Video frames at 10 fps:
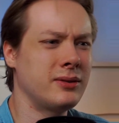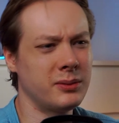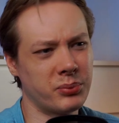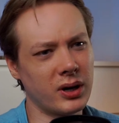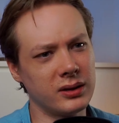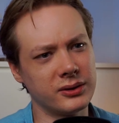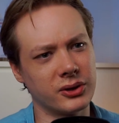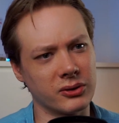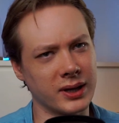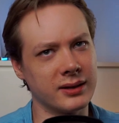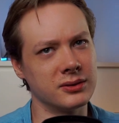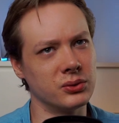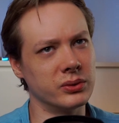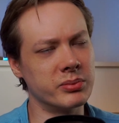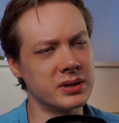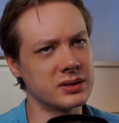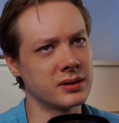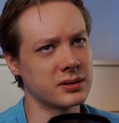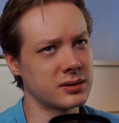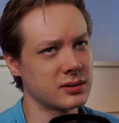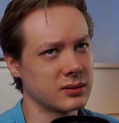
probably turn that into a business.